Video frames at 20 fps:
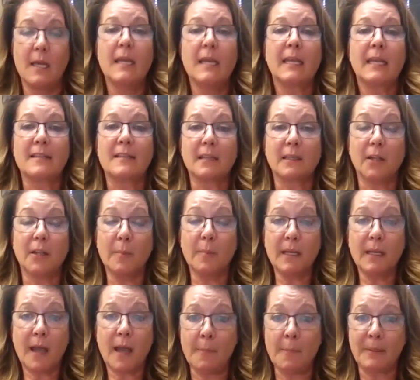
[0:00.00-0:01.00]
It's a little
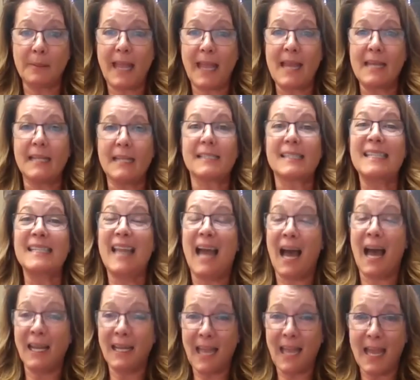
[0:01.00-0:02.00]
bit complicated. It's
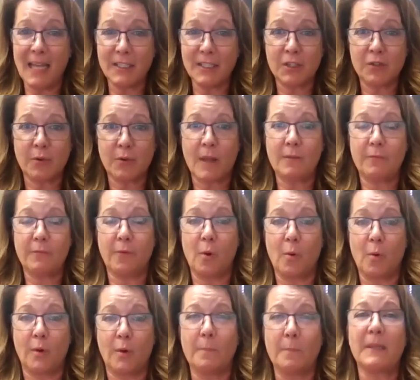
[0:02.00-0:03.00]
not as
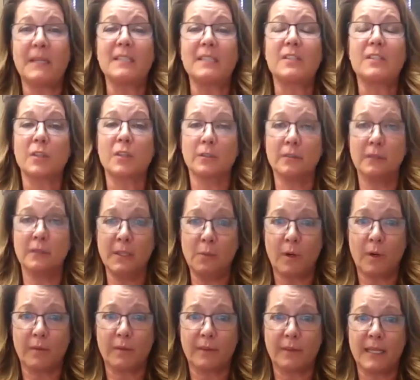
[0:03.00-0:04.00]
straightforward, but it's certainly
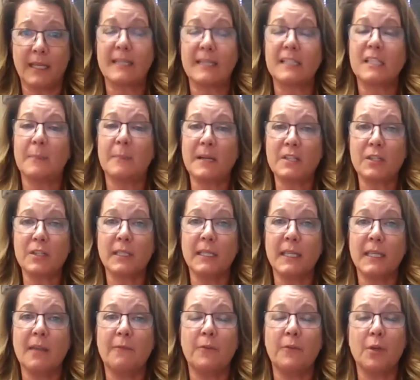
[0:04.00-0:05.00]
worth it,
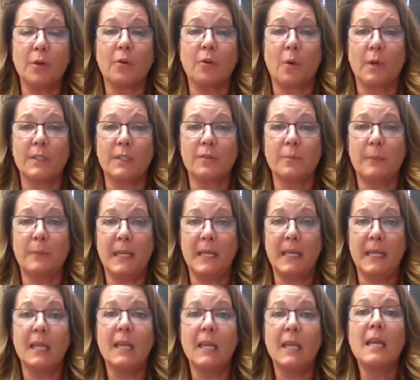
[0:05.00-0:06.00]
especially if you're going to
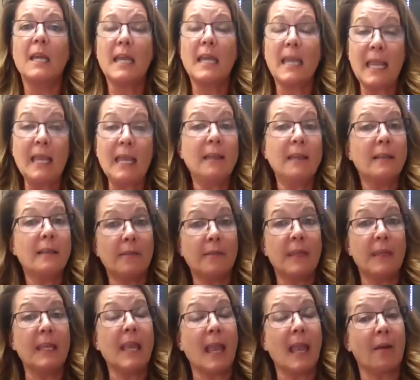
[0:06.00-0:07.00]
be in
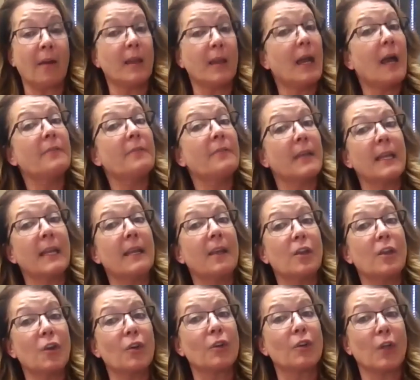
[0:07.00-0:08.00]
the area of getting
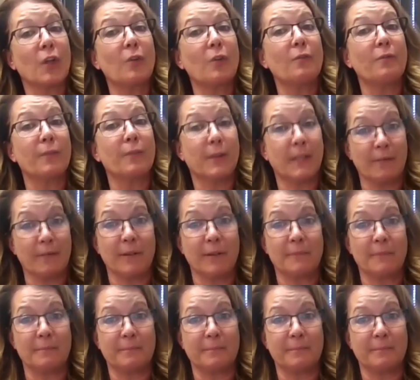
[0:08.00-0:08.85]
your loan forgiven.